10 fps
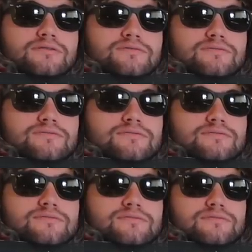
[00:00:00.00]

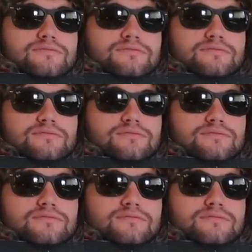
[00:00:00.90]

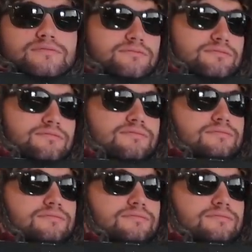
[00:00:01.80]
(not speaking)